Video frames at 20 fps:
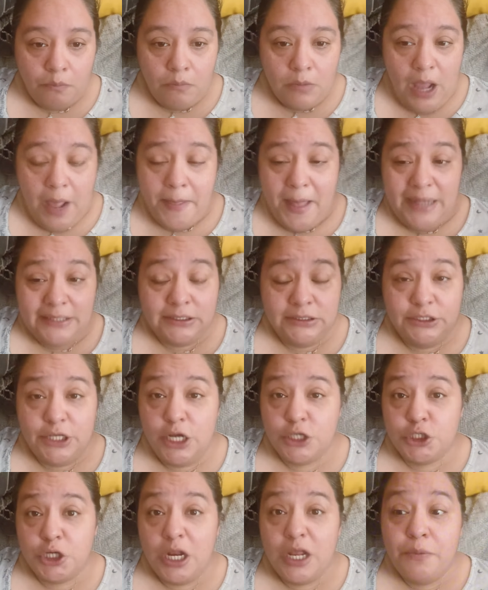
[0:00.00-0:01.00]
And that's because
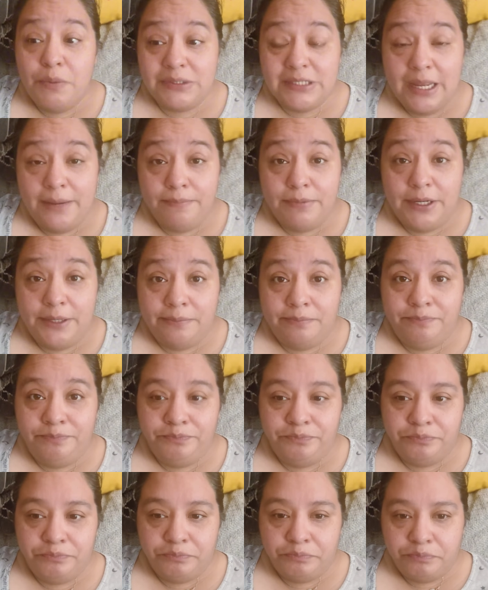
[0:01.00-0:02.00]
yesterday it was empty.
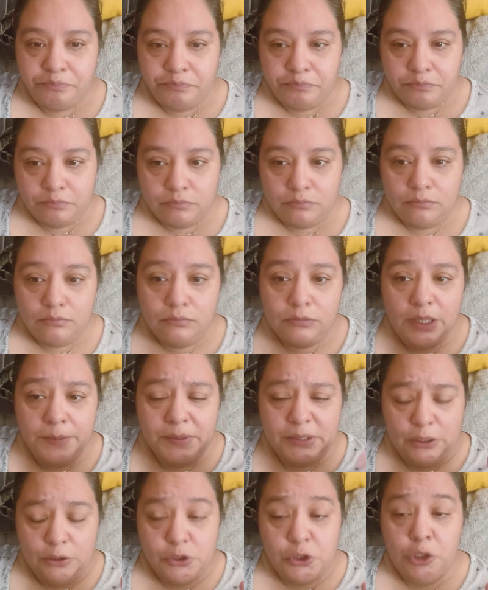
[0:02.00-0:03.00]

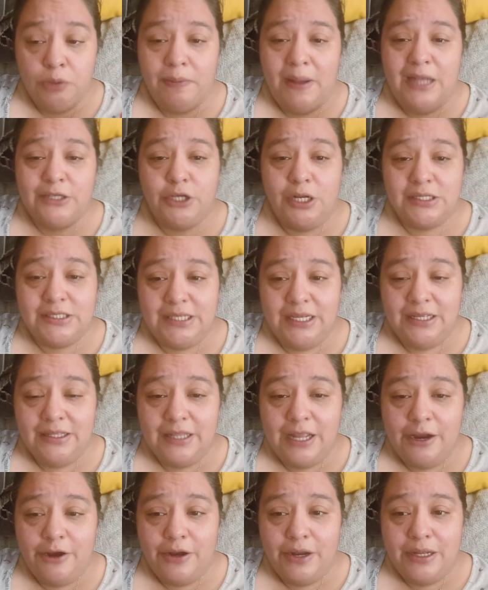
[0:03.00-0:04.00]
But those two pots y'all see in
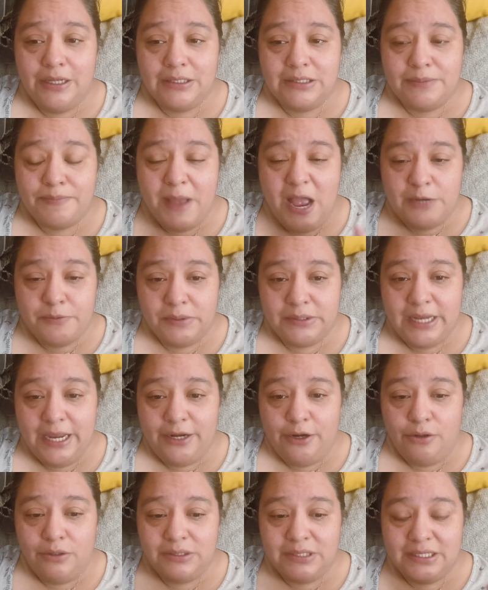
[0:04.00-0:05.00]
there is mashed
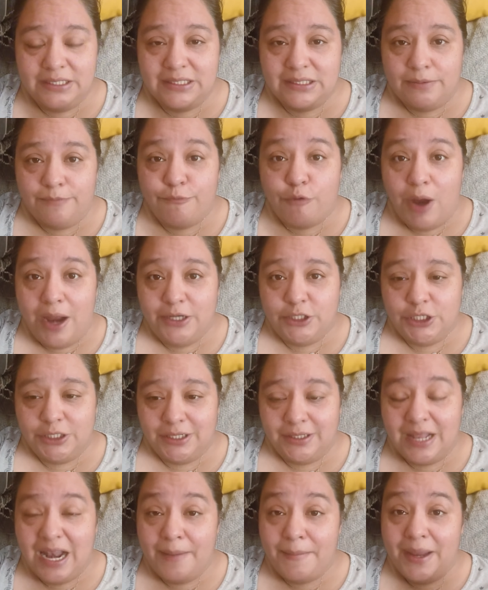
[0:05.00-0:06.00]
potatoes and some fried
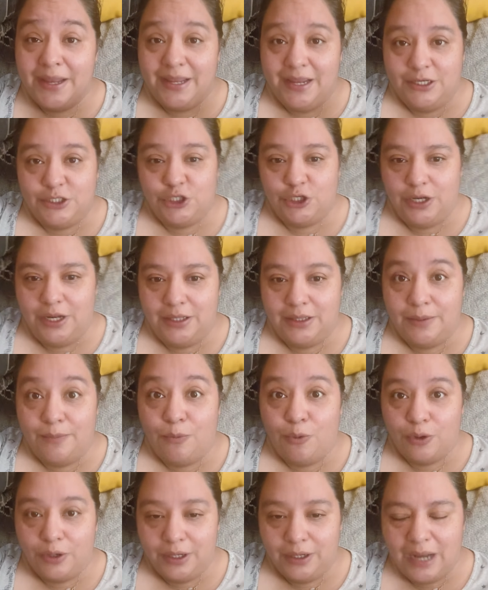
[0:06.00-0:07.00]
chicken that I made yesterday in the
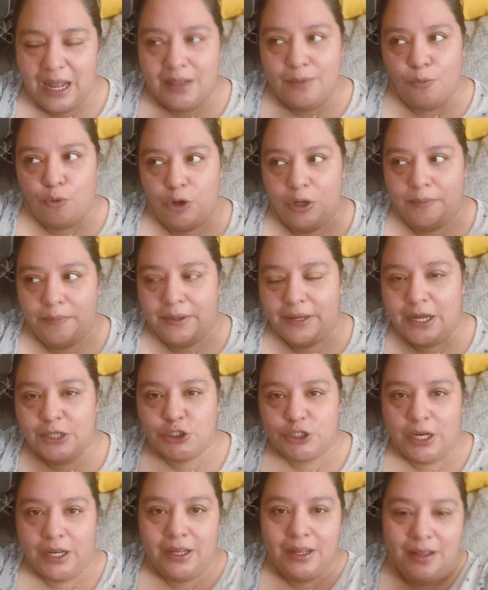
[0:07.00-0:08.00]
morning. Not in the morning, but
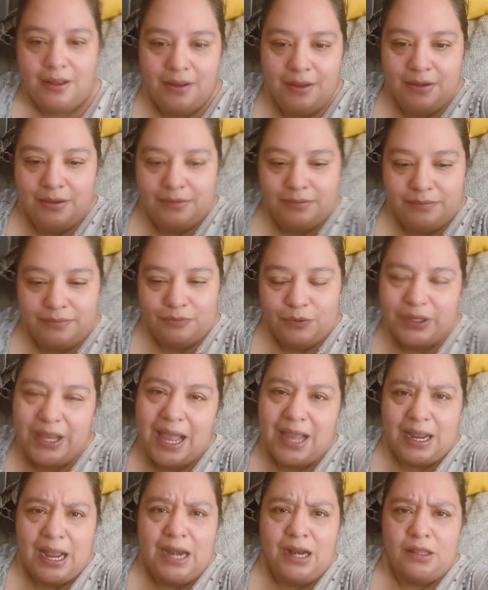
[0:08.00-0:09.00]
yesterday. Well,
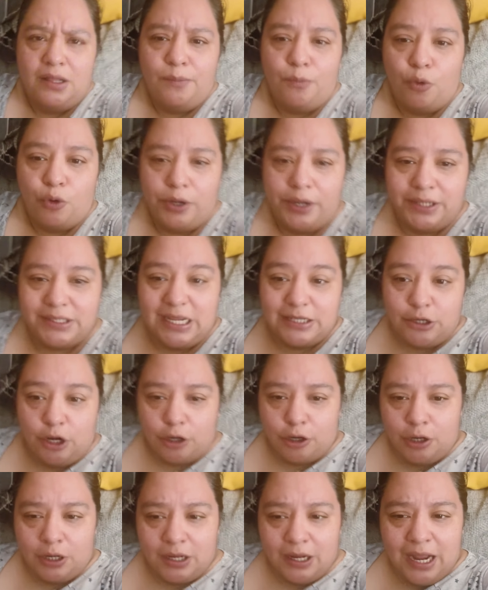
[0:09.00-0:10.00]
yeah, kind of in the morning because I
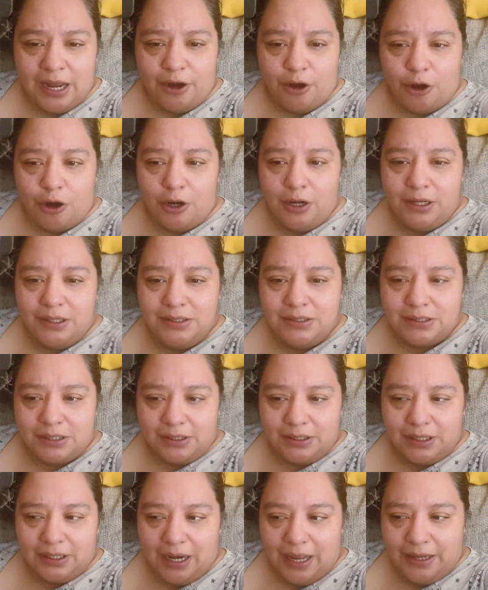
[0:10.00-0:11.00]
started cooking kind of early. So
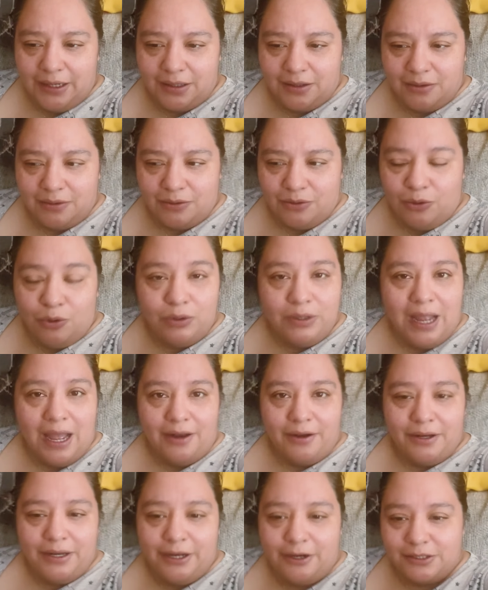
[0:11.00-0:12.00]
it could, like, cool
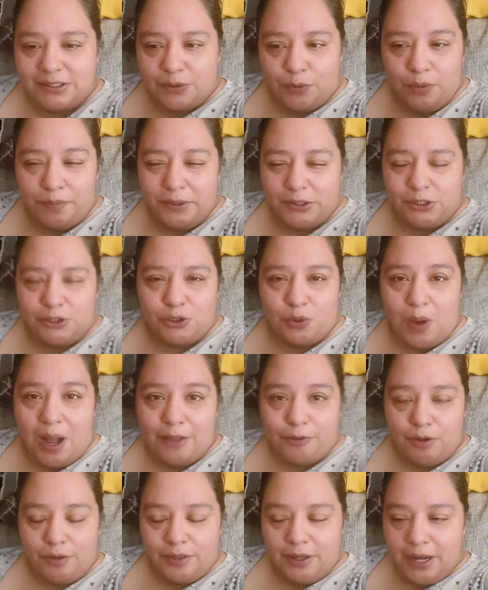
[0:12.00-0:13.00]
down in here so it won't be too
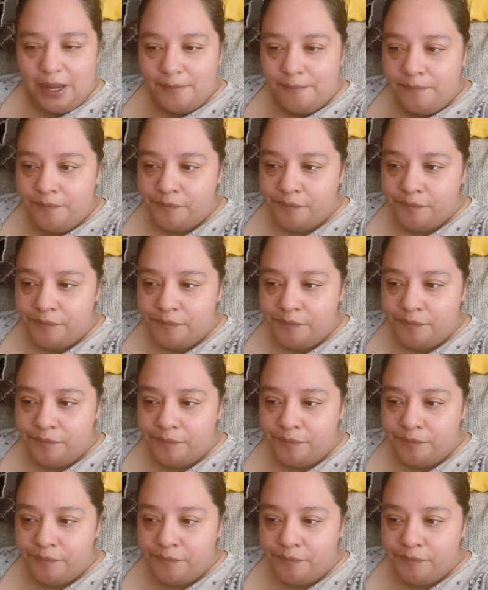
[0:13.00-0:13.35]
hot throughout the day.